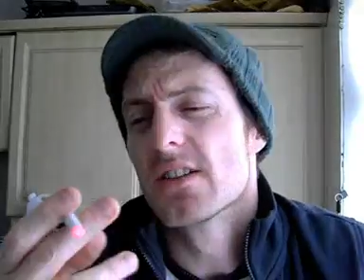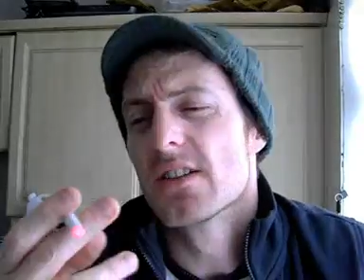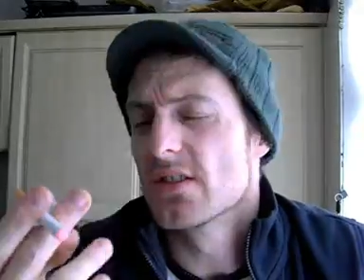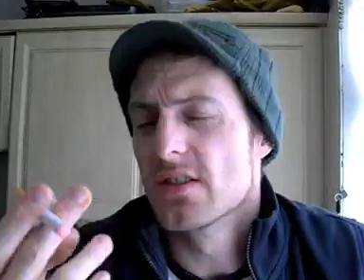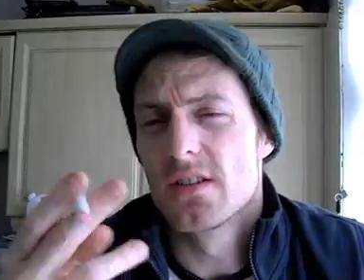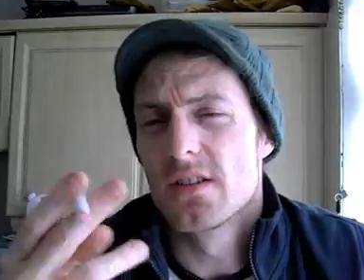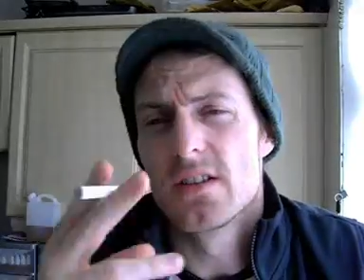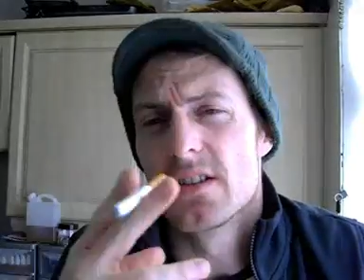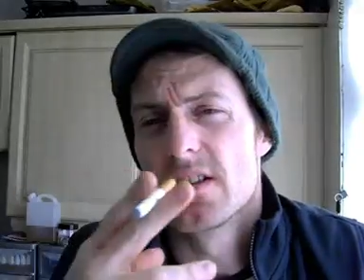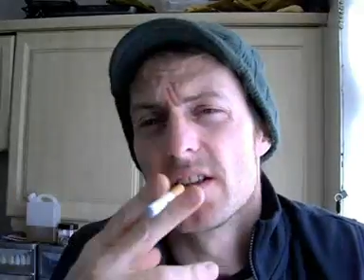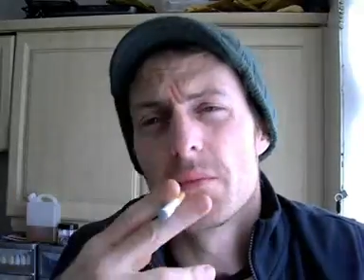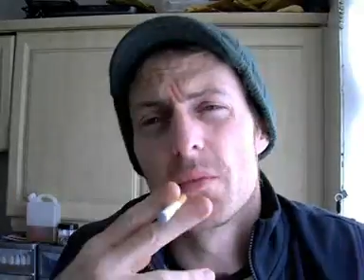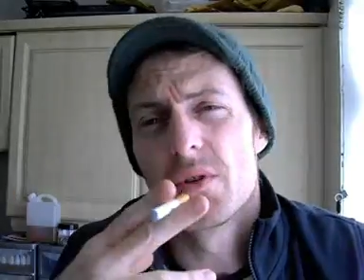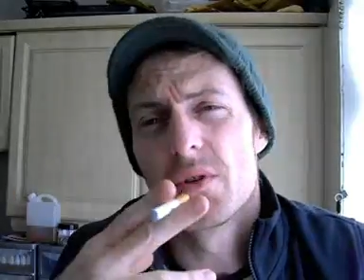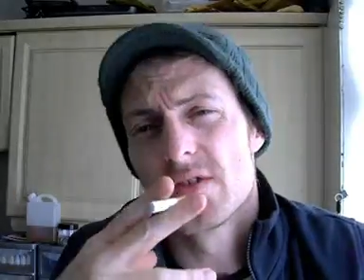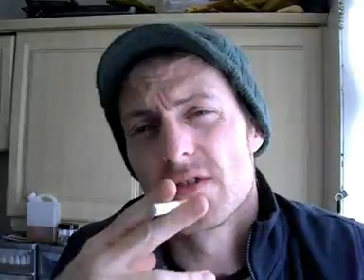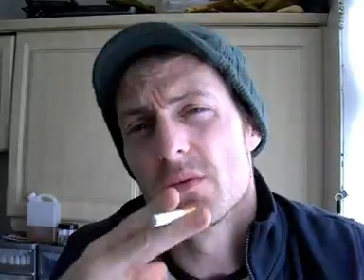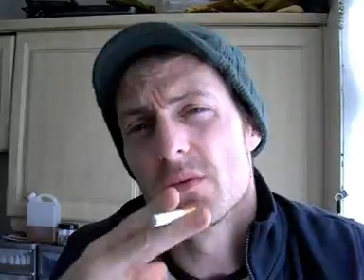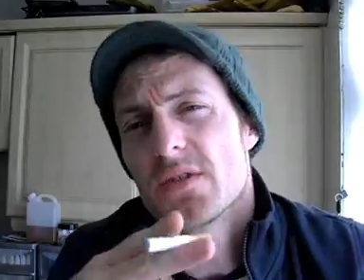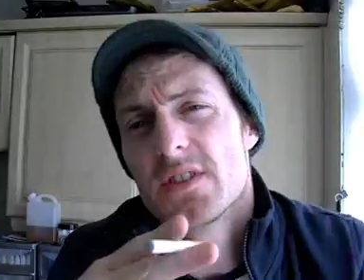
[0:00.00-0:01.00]
So yeah, but
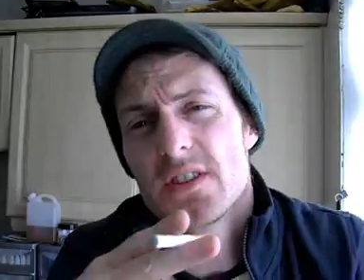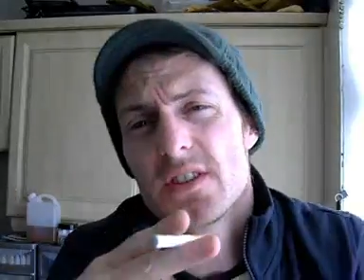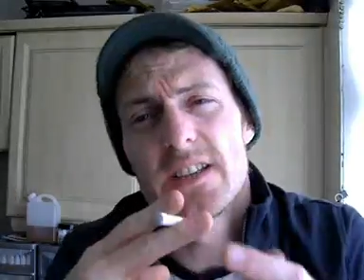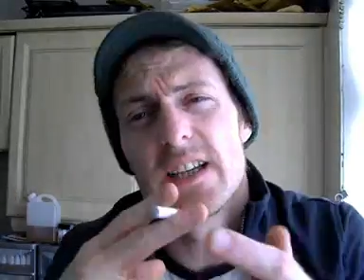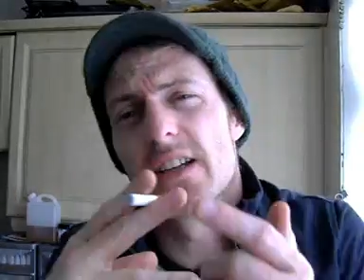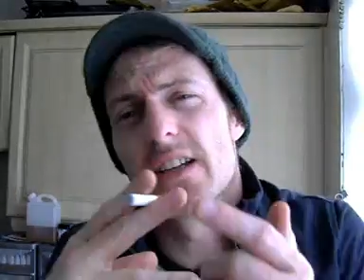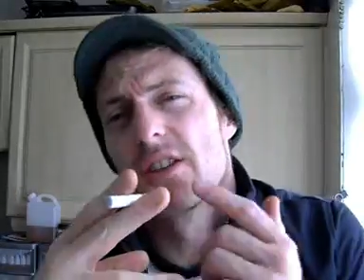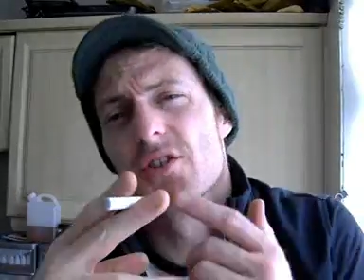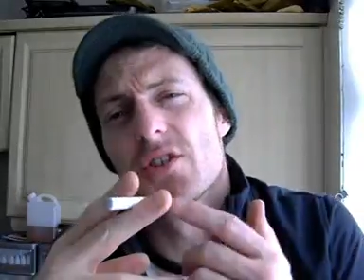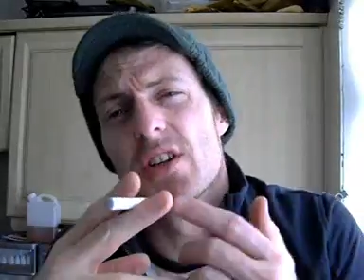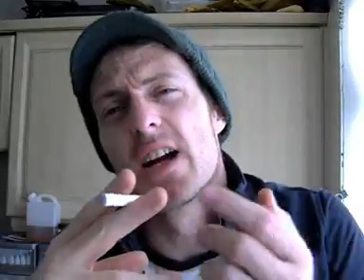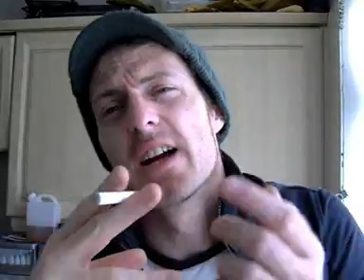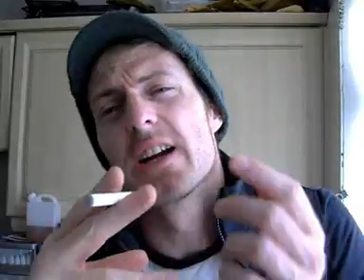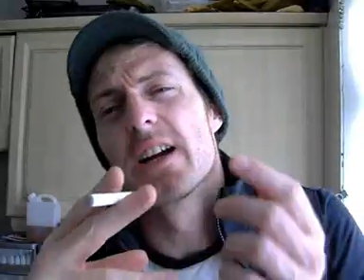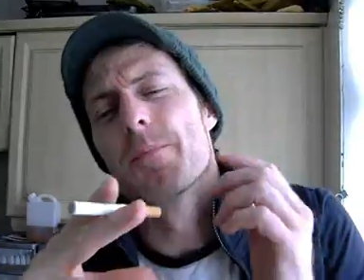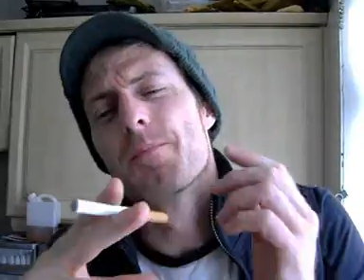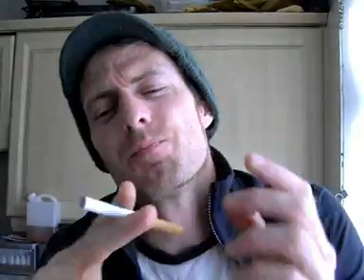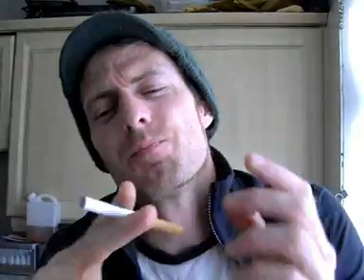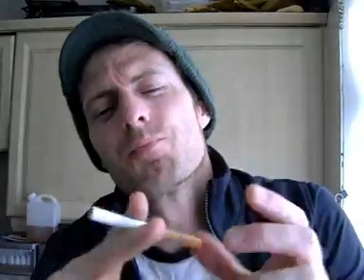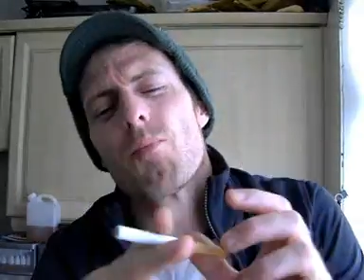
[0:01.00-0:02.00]
as soon as you take a drag,
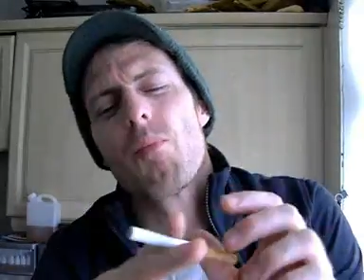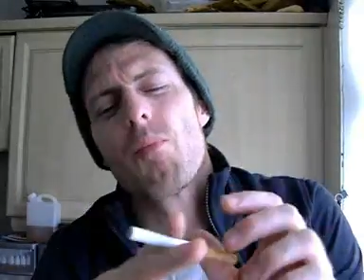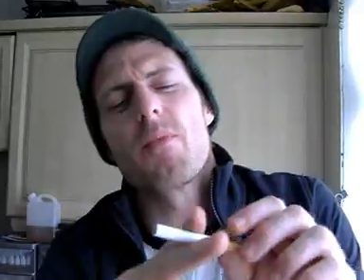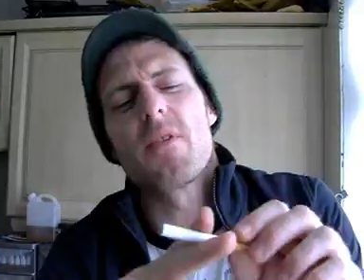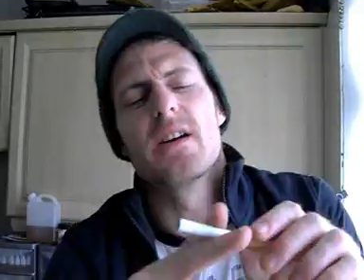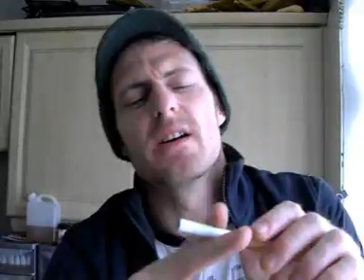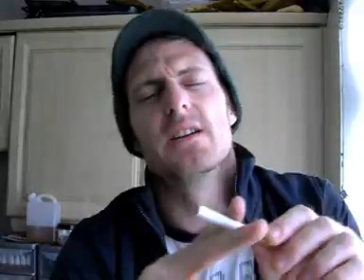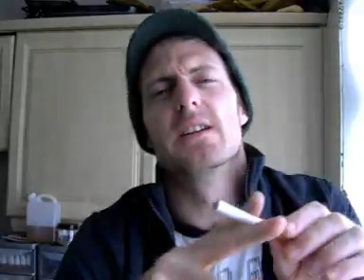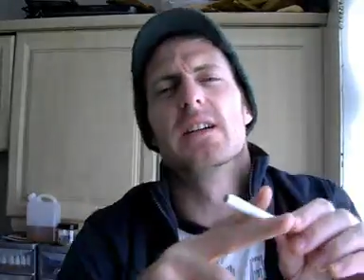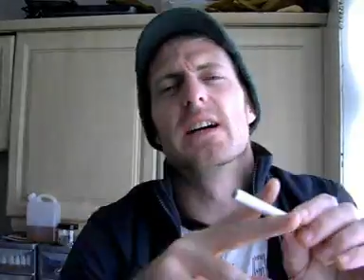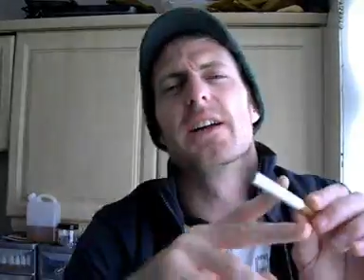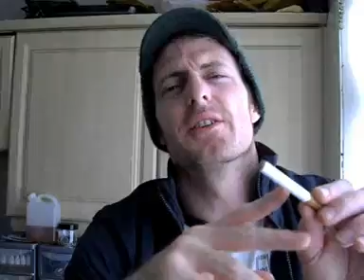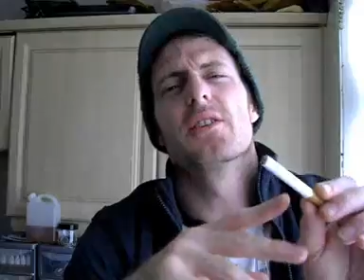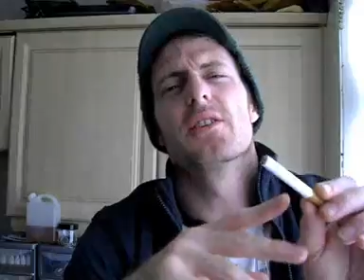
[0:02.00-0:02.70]
I